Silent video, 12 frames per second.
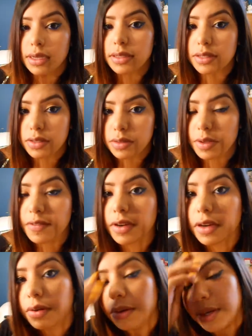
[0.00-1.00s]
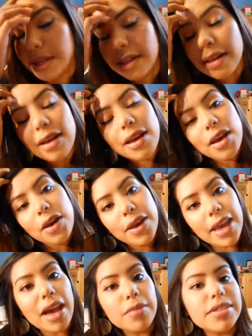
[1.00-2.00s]
I just used my finger real quick.
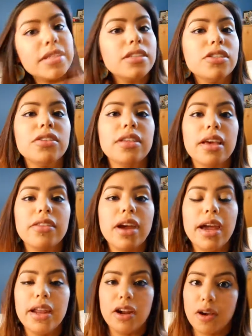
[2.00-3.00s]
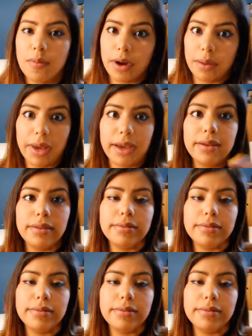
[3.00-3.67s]
Okay, I'm just going to do the other eye and I'll come right back.